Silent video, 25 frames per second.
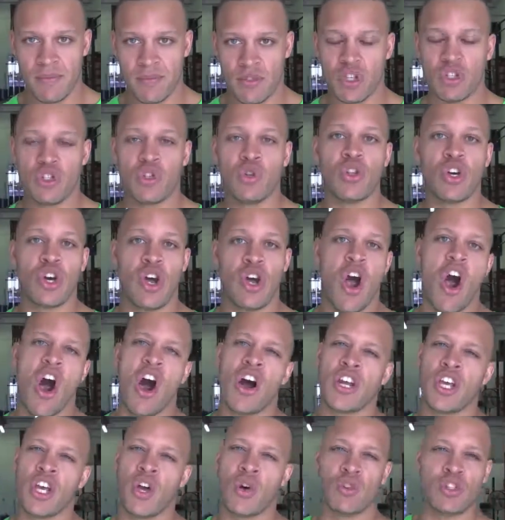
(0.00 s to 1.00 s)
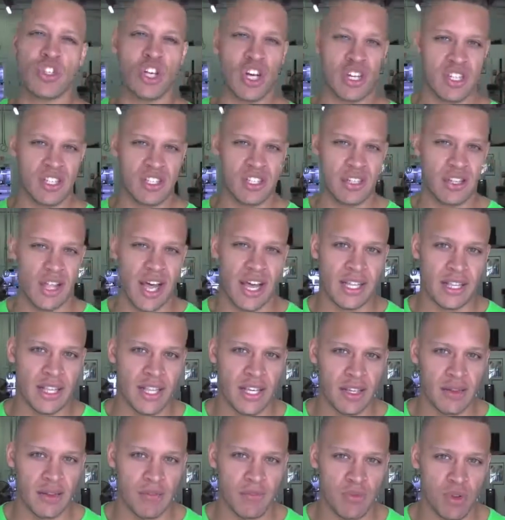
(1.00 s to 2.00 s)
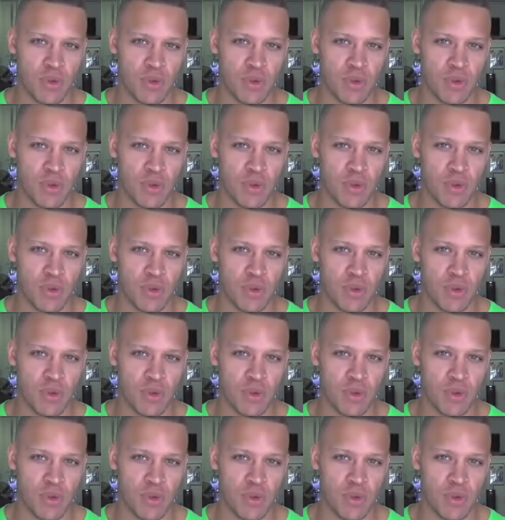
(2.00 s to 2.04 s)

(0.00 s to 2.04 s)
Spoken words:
to do the cardio just slightly.